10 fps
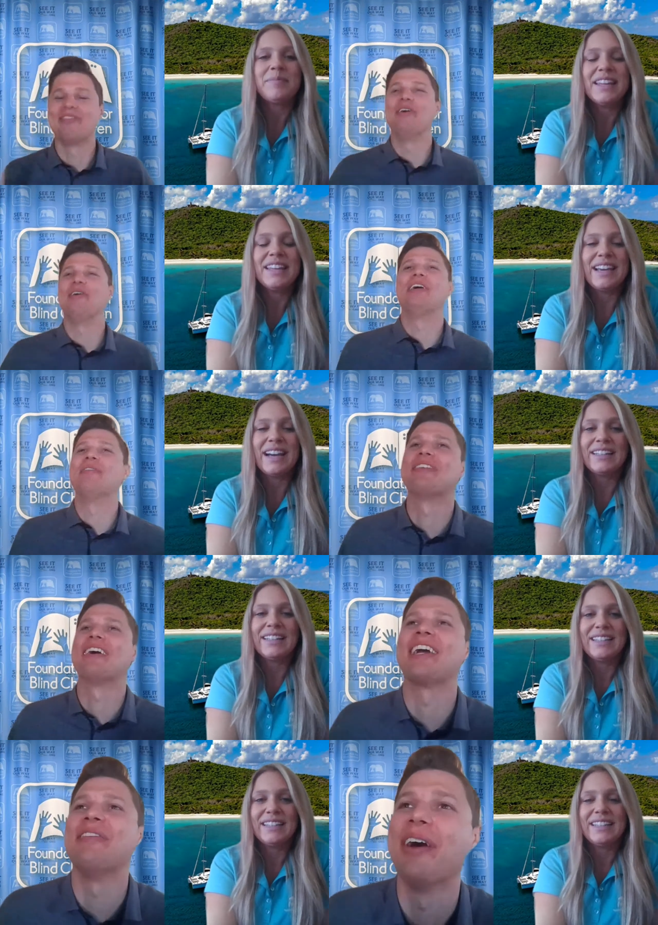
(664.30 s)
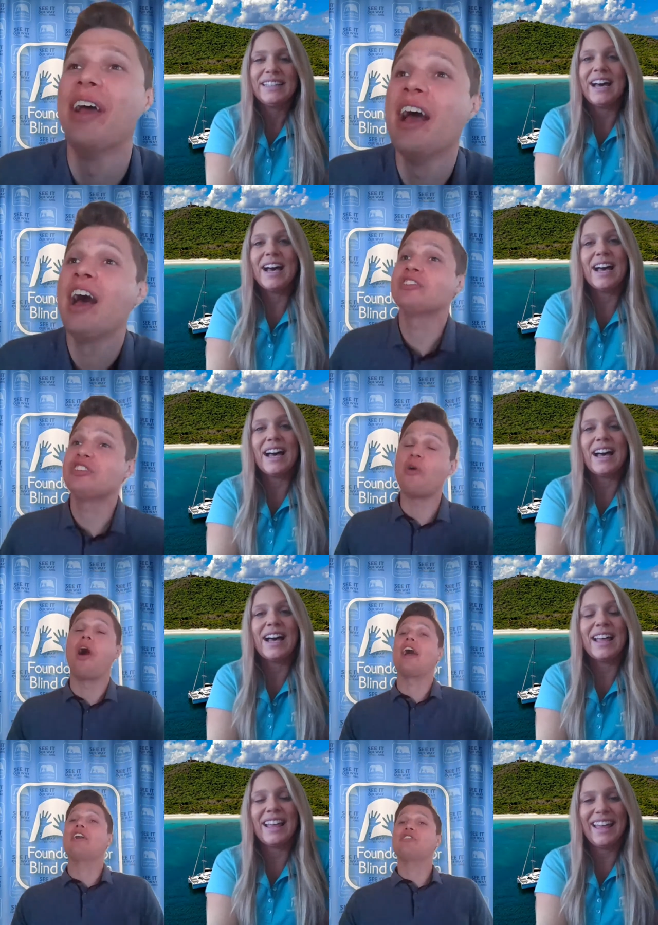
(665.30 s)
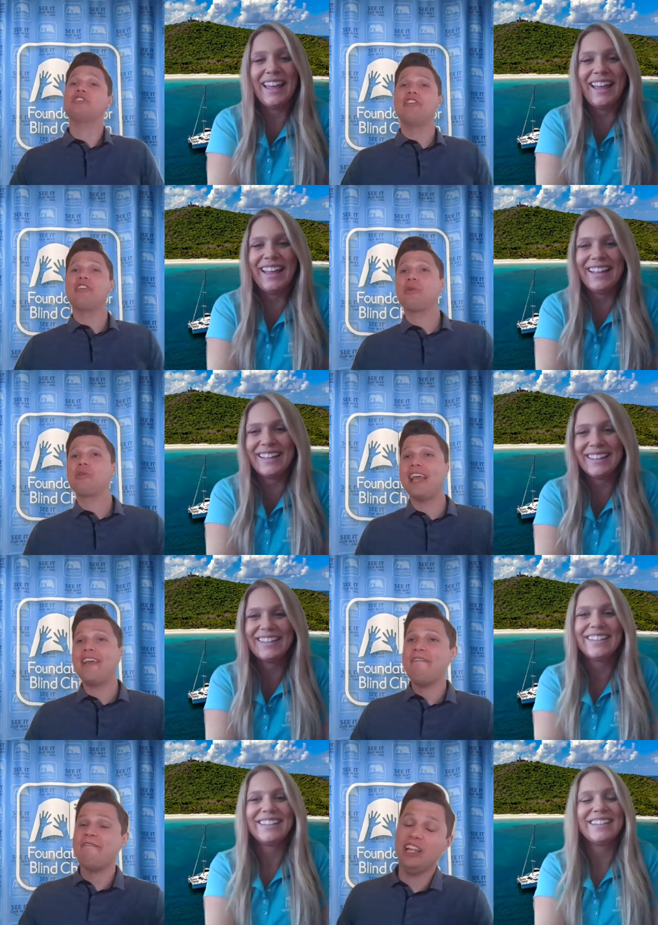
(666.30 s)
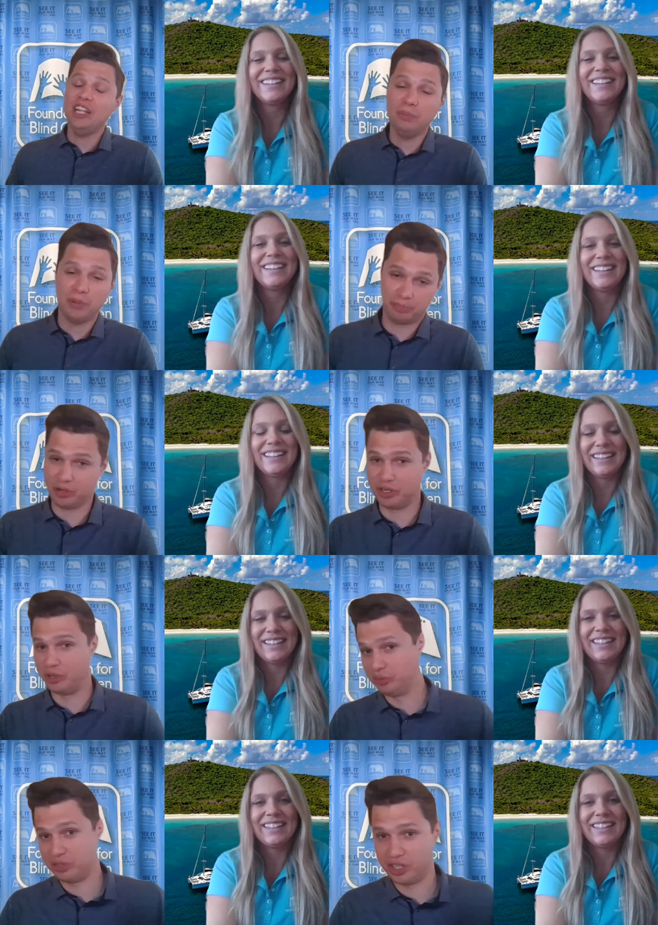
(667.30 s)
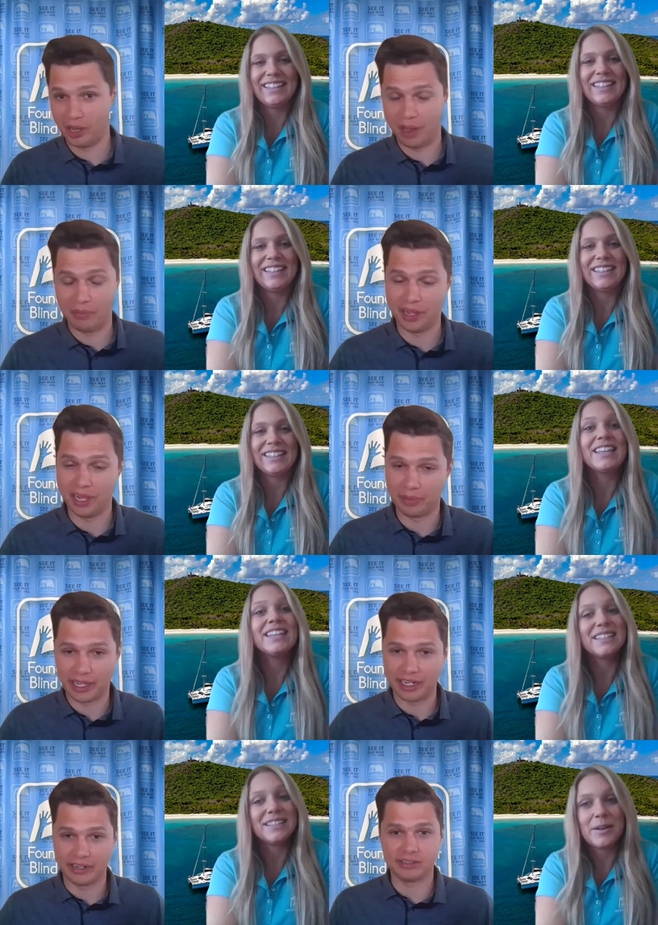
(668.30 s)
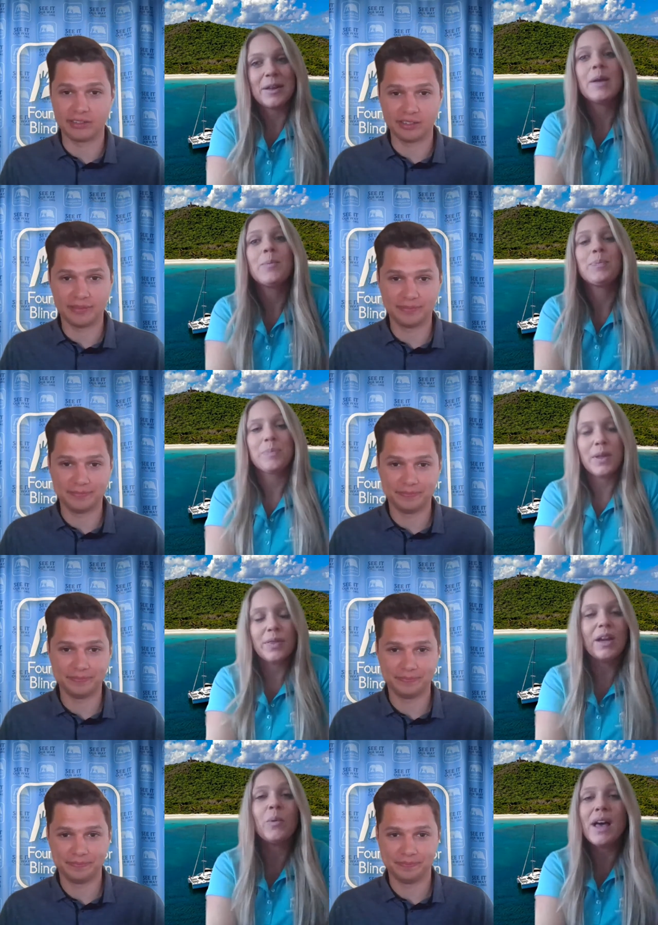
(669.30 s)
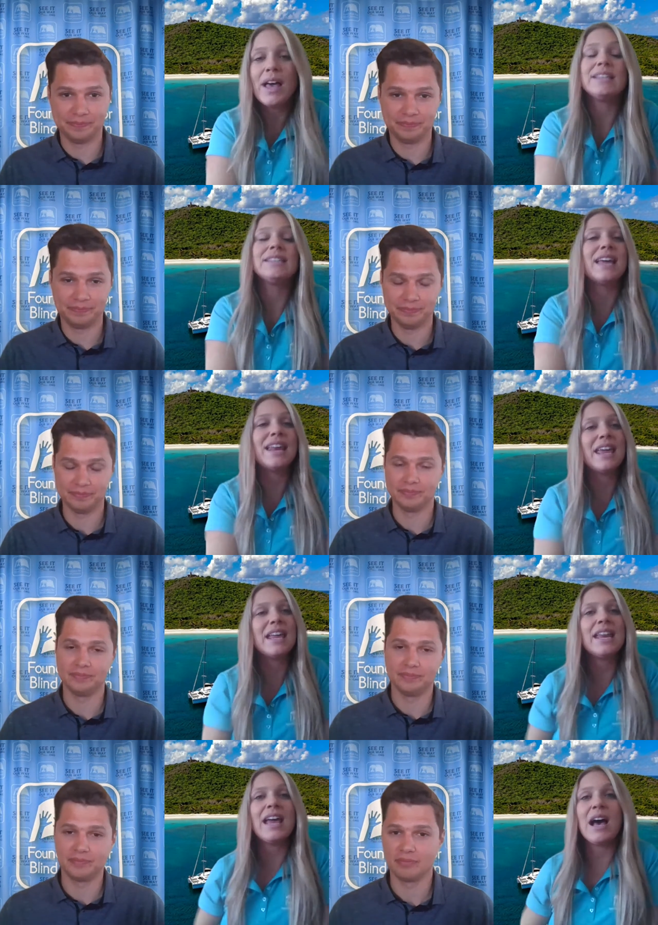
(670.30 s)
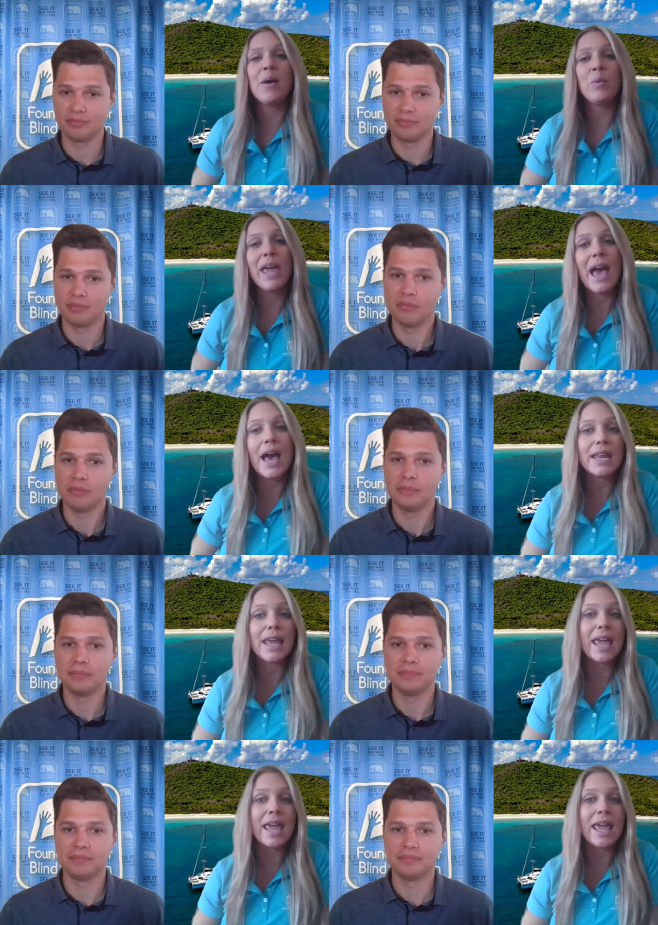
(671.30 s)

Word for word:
Speaker 1: have no idea yeah. what I'm talking about. So I understand that there was a film produced about Blind Buccaneers.
Speaker 2: There was, and it um, we had